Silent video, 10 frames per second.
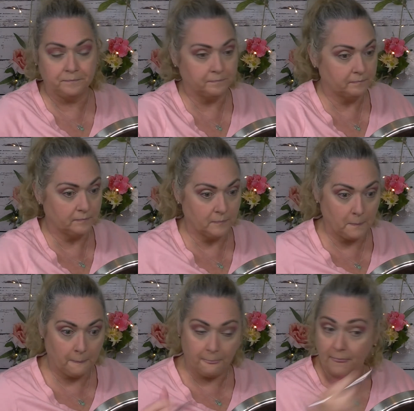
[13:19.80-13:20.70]

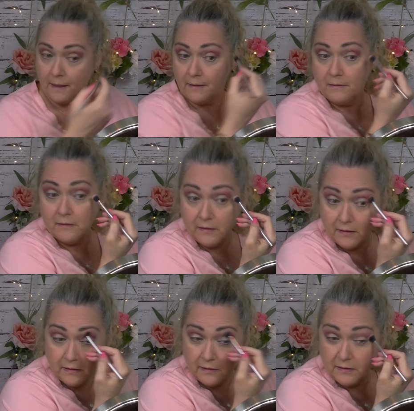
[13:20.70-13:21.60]

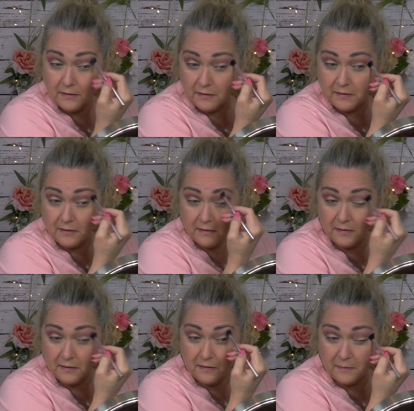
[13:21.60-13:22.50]

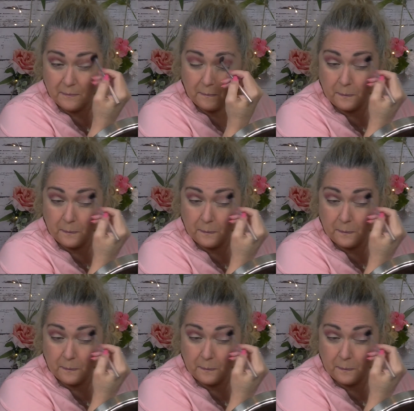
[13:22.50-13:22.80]
(no one is talking)